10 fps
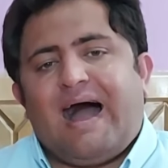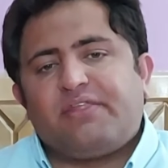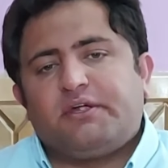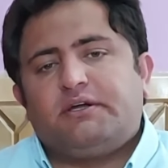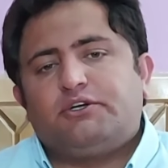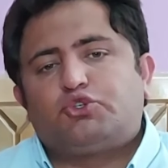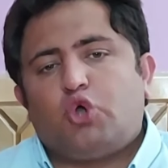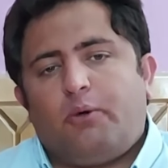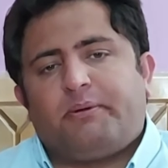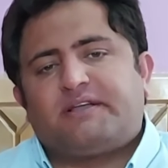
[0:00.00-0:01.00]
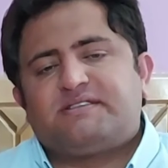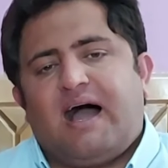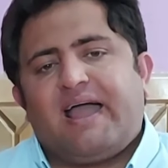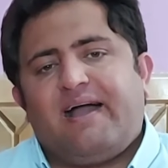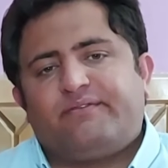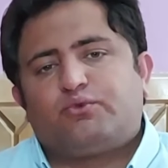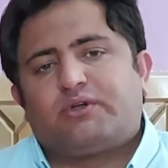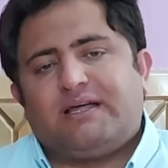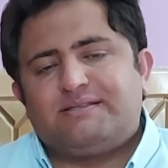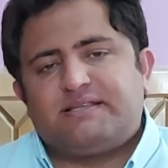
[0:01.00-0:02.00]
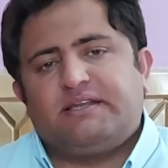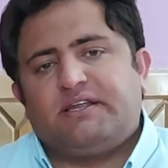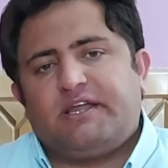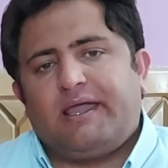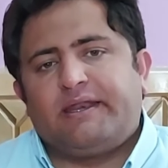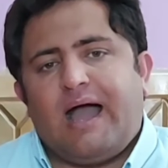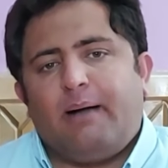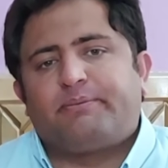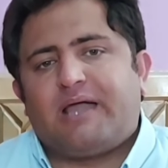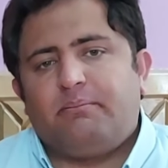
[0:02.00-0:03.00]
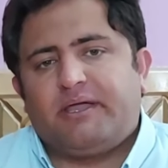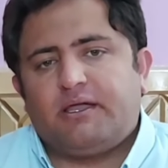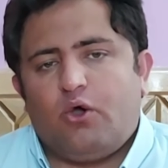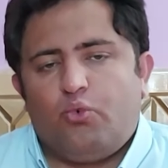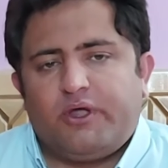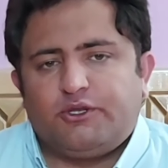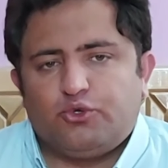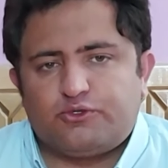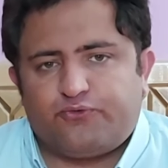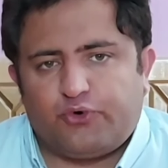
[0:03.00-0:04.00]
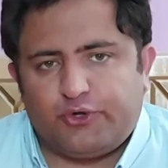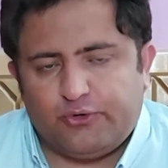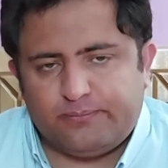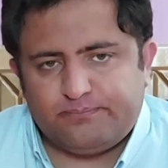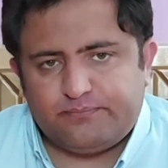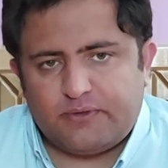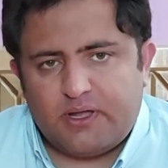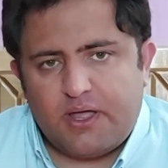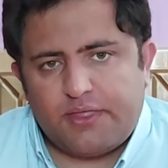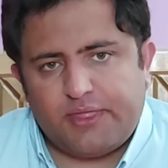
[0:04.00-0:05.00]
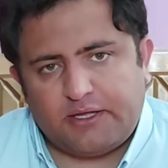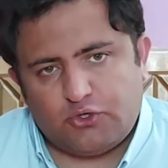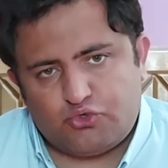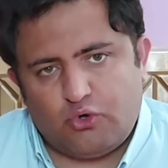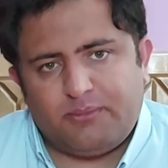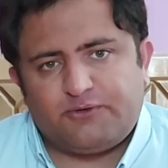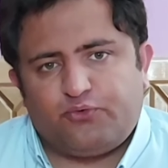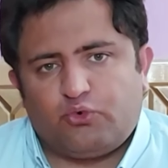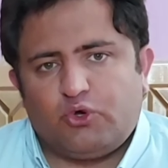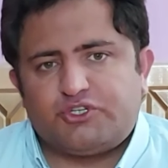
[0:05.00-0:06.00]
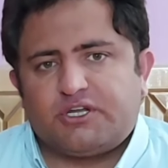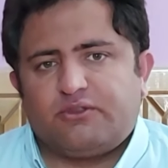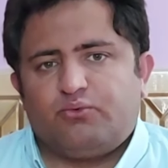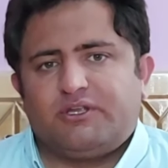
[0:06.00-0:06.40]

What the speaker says: other topics I have to consider in upcoming videos for you. Thank you so much for watching.